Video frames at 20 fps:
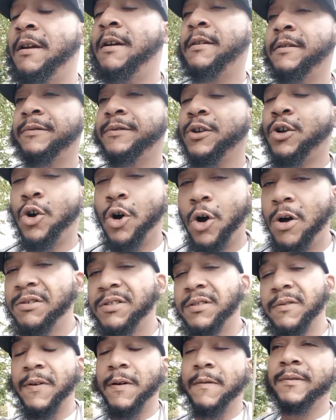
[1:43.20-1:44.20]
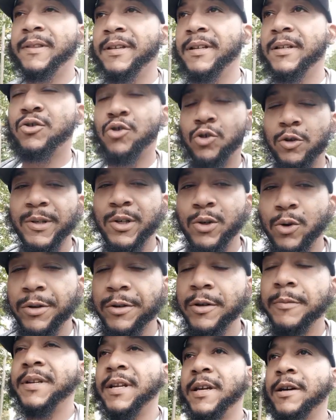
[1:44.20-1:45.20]
the cost of everything is going to be going up
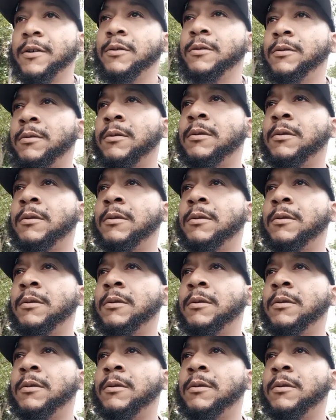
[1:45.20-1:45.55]
now,